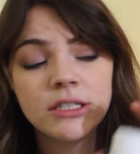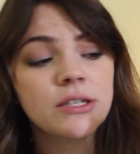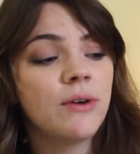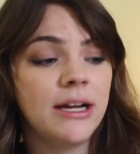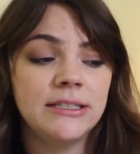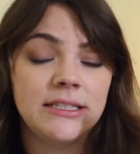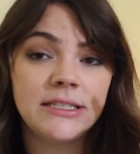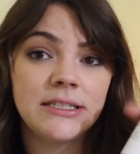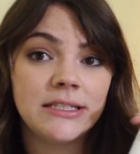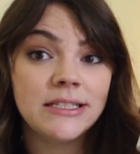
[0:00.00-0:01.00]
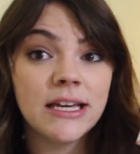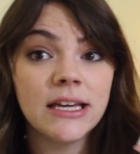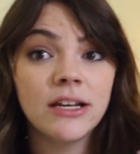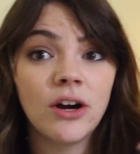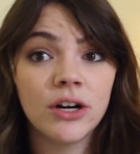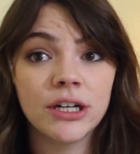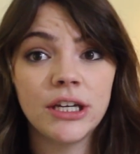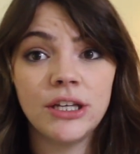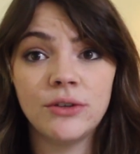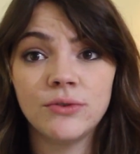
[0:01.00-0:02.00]
so I did
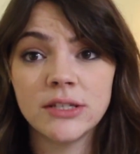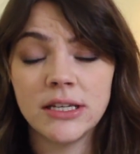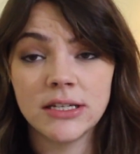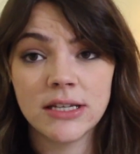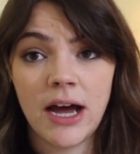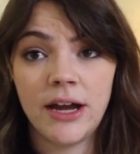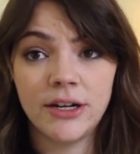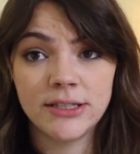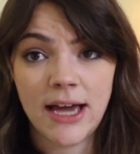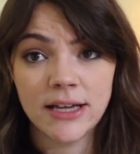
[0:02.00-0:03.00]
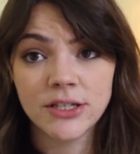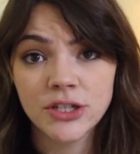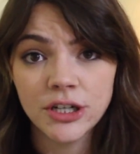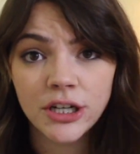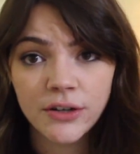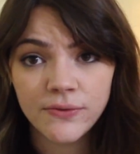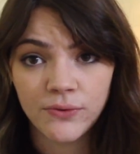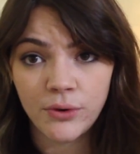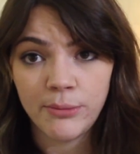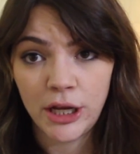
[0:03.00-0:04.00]
already use the entire tester
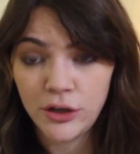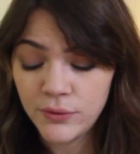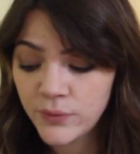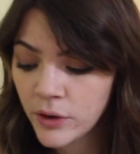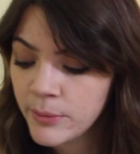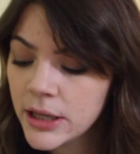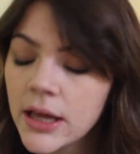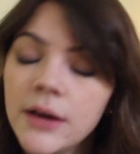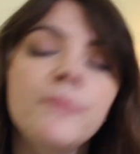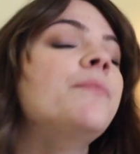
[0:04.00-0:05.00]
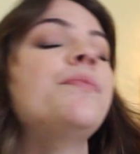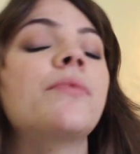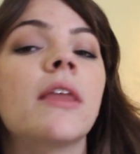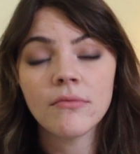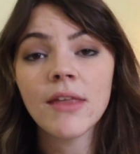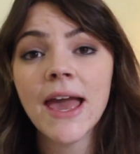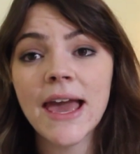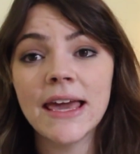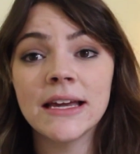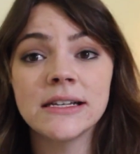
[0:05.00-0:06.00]
for my new formula,
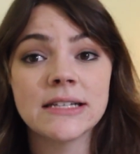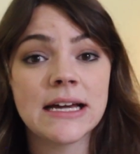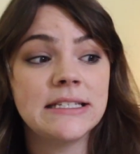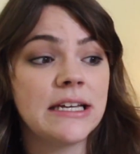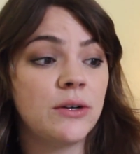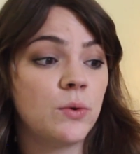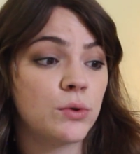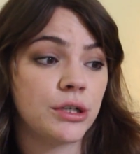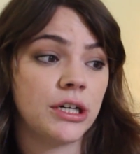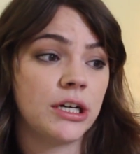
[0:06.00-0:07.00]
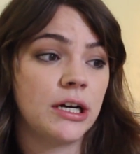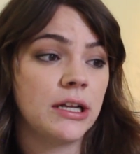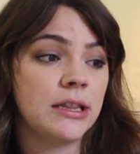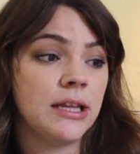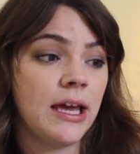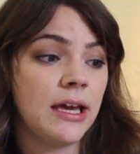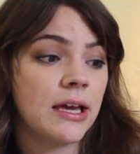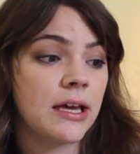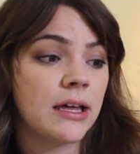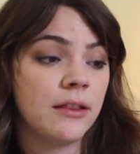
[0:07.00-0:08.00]
and I did order like
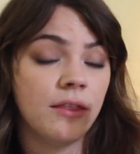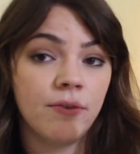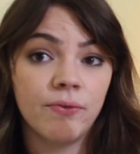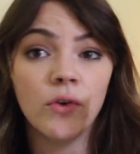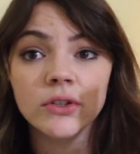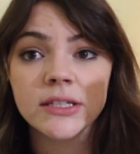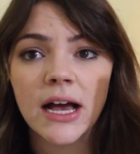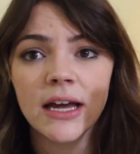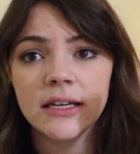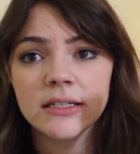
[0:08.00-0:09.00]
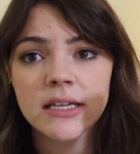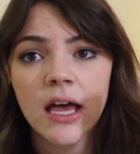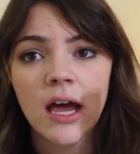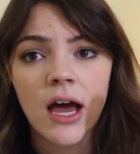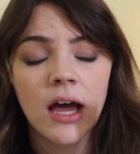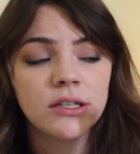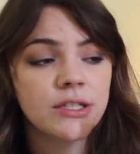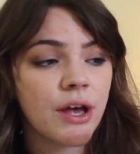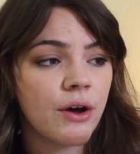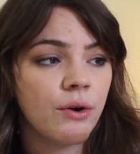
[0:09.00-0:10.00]
the full size.
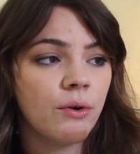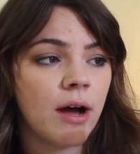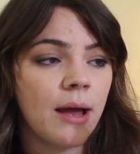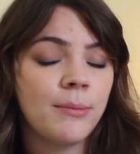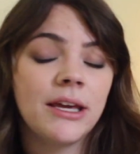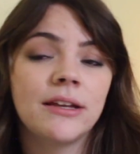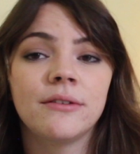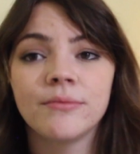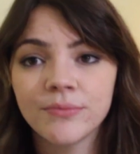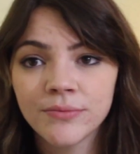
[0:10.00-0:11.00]
So I mean,